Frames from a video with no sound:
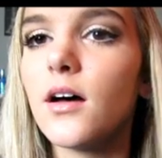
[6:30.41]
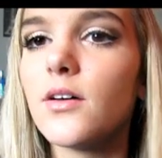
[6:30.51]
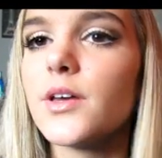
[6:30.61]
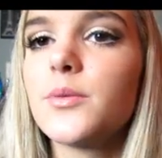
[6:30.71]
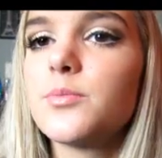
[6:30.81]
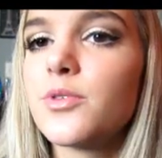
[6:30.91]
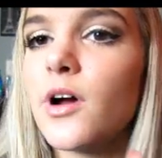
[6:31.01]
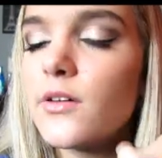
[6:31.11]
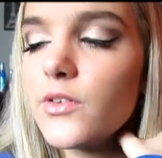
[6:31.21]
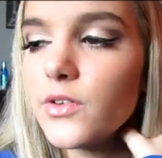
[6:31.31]
a like
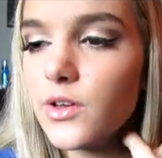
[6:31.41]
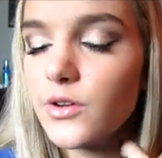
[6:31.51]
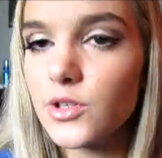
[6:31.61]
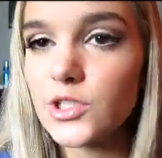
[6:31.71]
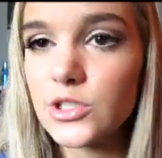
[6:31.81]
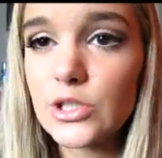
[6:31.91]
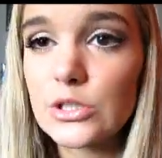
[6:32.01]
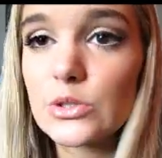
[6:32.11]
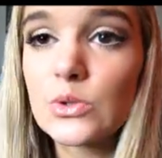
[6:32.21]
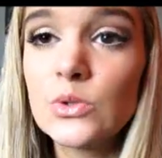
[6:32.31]
private like
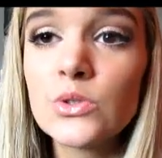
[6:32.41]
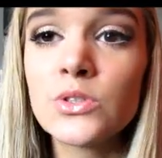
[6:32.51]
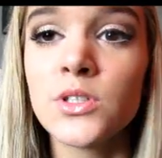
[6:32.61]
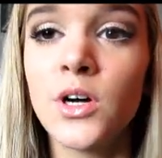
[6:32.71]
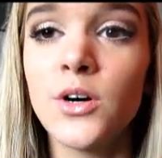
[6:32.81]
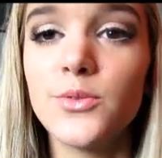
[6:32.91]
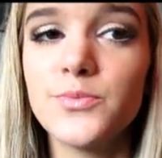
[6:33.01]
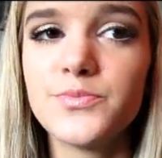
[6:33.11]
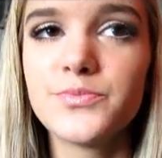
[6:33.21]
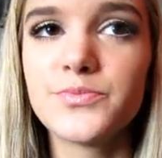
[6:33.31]
Christian school, so